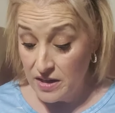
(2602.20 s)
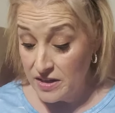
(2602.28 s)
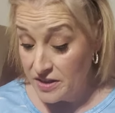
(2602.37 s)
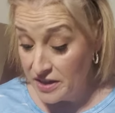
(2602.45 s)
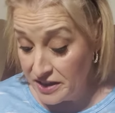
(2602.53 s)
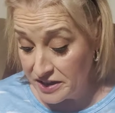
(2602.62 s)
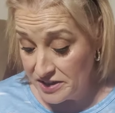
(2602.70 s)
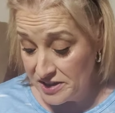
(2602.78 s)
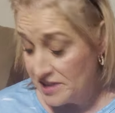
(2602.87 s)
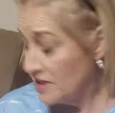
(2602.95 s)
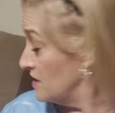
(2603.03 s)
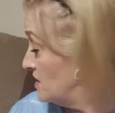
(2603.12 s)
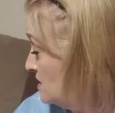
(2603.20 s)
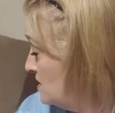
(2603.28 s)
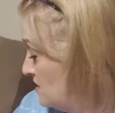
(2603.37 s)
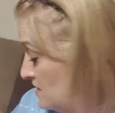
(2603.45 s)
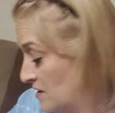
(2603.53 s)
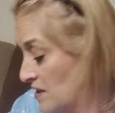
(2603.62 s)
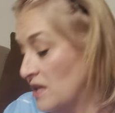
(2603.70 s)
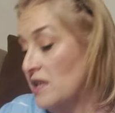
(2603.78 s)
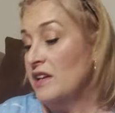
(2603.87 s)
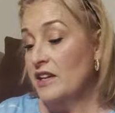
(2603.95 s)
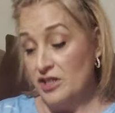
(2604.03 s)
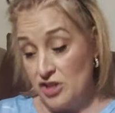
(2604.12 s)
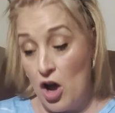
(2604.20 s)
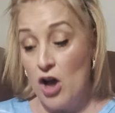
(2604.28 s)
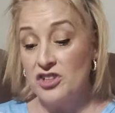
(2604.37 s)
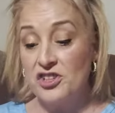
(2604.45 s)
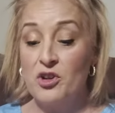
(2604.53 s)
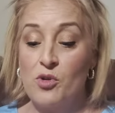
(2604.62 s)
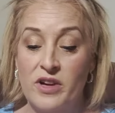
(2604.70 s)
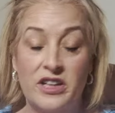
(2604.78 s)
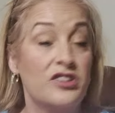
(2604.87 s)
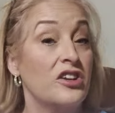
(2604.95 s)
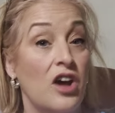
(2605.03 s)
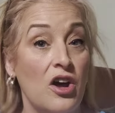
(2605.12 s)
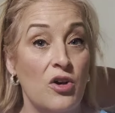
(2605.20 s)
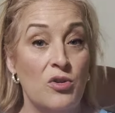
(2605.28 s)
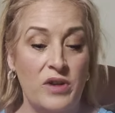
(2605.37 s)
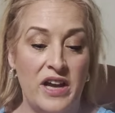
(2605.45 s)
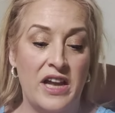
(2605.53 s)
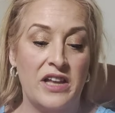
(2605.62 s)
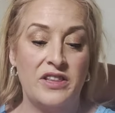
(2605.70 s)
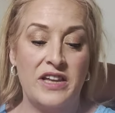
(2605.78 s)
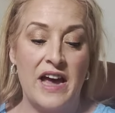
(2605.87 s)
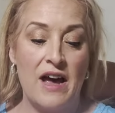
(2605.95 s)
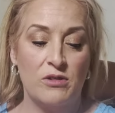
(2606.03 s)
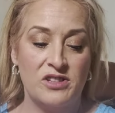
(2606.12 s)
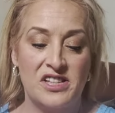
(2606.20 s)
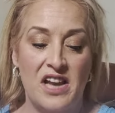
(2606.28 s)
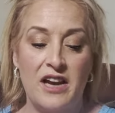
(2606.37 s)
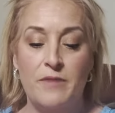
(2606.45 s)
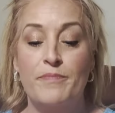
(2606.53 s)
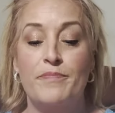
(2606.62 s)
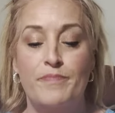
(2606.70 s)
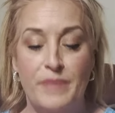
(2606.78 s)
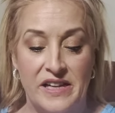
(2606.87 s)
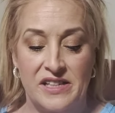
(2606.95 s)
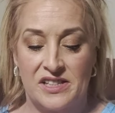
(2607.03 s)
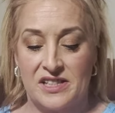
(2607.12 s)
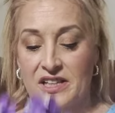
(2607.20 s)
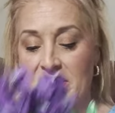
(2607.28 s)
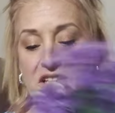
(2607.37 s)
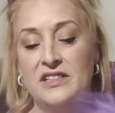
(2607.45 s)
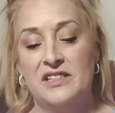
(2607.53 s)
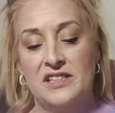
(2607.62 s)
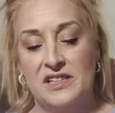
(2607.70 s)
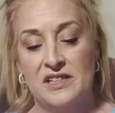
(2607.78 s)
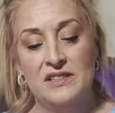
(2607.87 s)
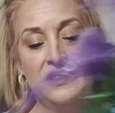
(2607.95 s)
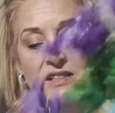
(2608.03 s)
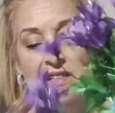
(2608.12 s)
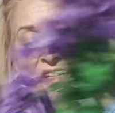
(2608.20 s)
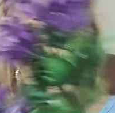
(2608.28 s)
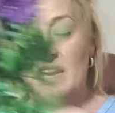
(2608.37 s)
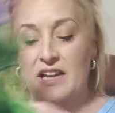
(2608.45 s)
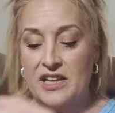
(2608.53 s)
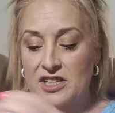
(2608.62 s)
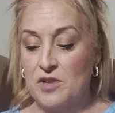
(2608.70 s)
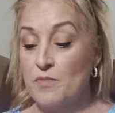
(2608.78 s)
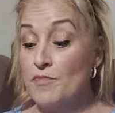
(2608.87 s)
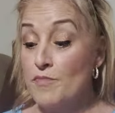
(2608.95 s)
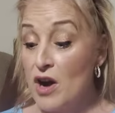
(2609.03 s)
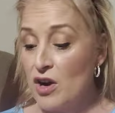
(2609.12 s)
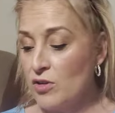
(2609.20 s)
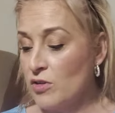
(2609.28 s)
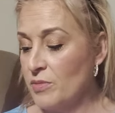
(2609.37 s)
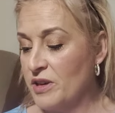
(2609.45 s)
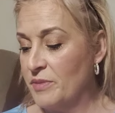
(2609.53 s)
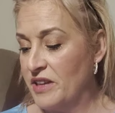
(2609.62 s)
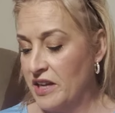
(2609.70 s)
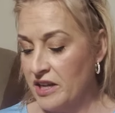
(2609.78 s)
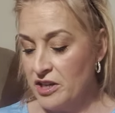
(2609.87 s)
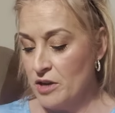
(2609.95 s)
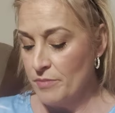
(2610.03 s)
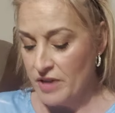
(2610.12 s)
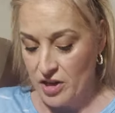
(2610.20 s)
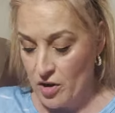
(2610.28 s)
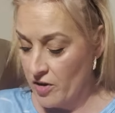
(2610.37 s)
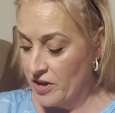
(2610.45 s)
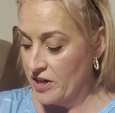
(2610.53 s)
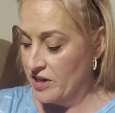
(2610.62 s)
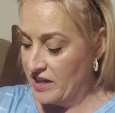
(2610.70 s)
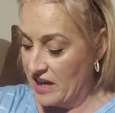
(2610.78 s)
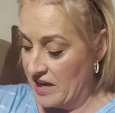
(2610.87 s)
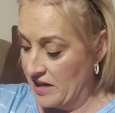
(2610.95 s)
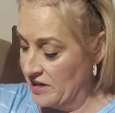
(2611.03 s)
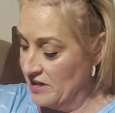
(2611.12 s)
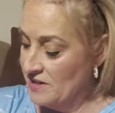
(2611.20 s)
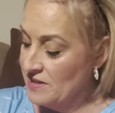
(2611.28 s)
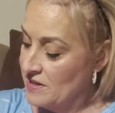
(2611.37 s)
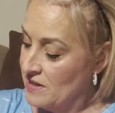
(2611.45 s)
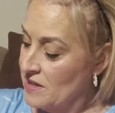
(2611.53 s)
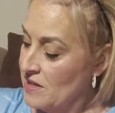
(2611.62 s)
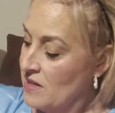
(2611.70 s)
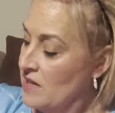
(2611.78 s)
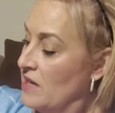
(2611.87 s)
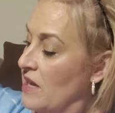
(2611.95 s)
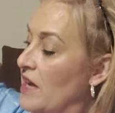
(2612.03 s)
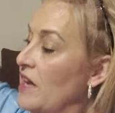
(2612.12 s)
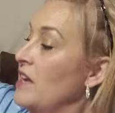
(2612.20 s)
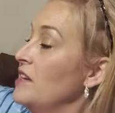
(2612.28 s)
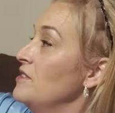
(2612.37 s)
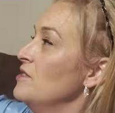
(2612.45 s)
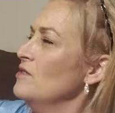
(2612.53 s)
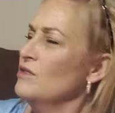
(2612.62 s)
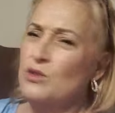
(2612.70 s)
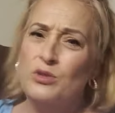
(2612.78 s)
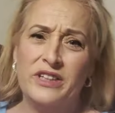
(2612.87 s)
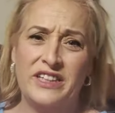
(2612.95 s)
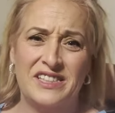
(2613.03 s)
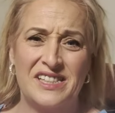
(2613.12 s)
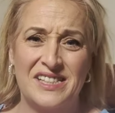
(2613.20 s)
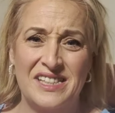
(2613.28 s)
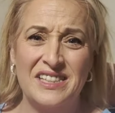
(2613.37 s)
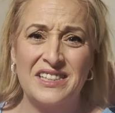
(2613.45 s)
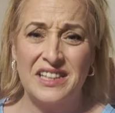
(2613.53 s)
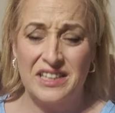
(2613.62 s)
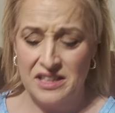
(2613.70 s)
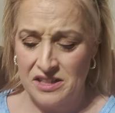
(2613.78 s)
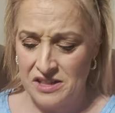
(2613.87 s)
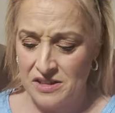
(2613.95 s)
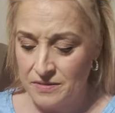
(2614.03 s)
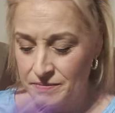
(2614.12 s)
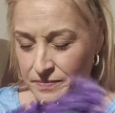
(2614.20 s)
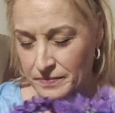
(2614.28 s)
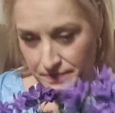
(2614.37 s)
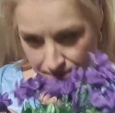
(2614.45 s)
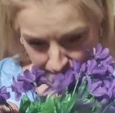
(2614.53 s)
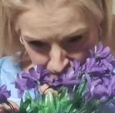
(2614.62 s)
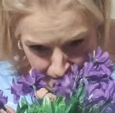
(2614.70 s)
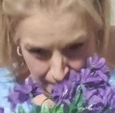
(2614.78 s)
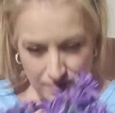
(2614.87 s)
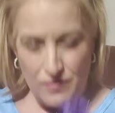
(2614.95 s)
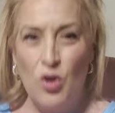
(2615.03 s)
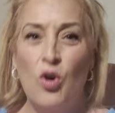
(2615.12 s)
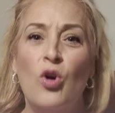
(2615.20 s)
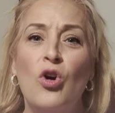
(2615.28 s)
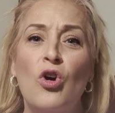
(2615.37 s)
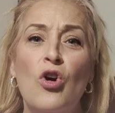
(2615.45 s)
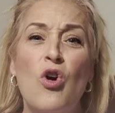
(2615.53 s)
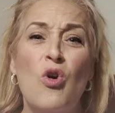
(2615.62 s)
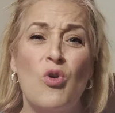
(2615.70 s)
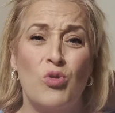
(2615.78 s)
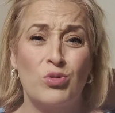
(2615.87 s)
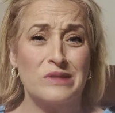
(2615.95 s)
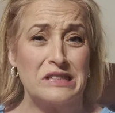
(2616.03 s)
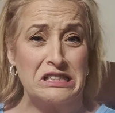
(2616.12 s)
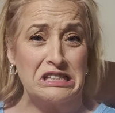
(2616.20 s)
And this is also going to go in the outside basket. Again, tomorrow I'm going to be hitting up my garden again. And, ooey, stinky. Smell